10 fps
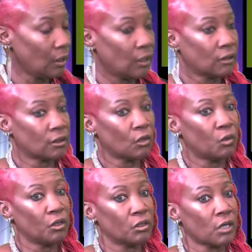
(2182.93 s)
And so
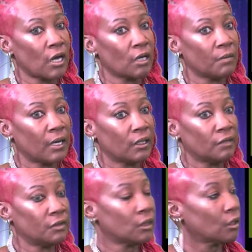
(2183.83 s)
when you're talking about
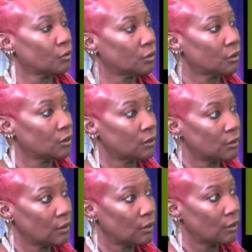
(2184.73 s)
living closer to the
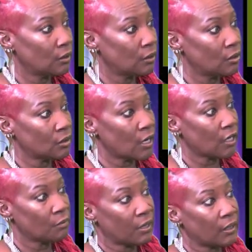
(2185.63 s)
city, then you're
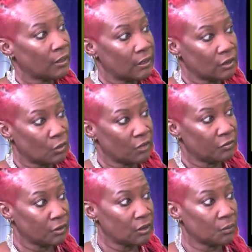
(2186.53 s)
talking about less square
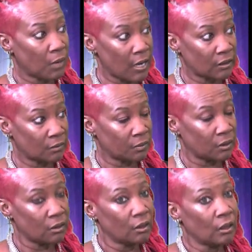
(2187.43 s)
footage
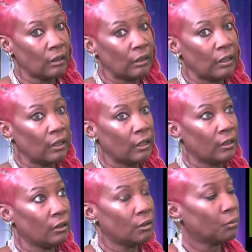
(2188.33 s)
possibly,
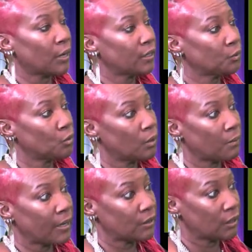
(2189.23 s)
and the price point
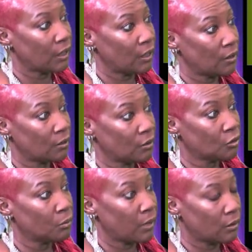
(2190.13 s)
might change
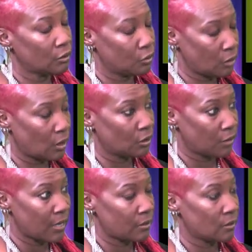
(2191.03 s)

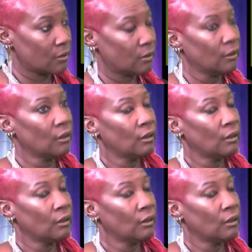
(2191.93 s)
drastically.